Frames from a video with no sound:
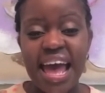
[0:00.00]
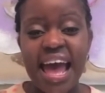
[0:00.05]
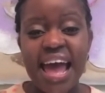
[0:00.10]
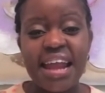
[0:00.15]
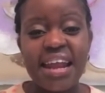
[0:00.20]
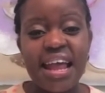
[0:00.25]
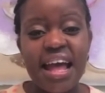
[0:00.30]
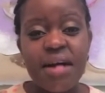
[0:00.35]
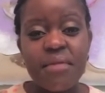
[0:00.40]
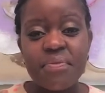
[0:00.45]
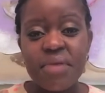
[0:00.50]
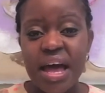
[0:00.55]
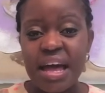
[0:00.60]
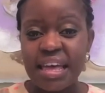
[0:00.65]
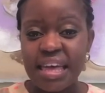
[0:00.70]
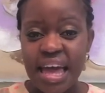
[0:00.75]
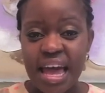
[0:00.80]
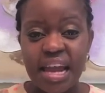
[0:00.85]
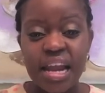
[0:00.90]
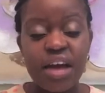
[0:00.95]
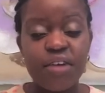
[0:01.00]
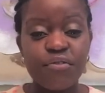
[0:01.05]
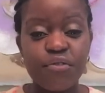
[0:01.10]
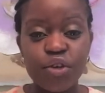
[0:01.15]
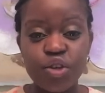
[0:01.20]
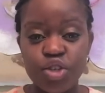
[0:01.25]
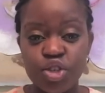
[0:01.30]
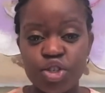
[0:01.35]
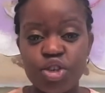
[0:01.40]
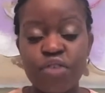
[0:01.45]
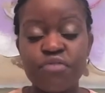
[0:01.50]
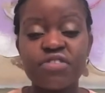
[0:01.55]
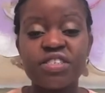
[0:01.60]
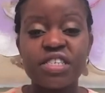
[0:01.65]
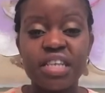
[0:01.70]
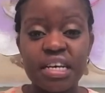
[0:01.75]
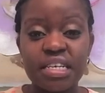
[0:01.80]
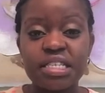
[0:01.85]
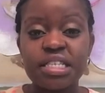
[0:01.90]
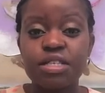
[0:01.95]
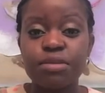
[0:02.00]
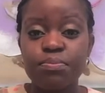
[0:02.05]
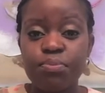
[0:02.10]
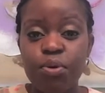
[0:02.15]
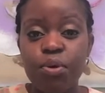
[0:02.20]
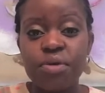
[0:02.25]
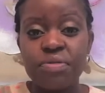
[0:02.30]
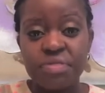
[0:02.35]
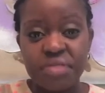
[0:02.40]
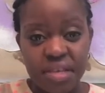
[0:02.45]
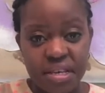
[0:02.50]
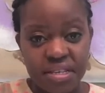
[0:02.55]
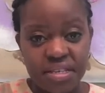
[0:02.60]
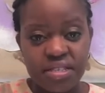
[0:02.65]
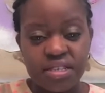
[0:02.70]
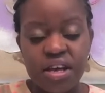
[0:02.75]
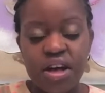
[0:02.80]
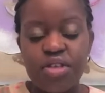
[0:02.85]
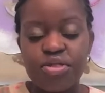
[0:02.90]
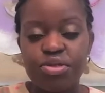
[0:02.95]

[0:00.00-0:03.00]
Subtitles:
And again, Infusionsoft does support this.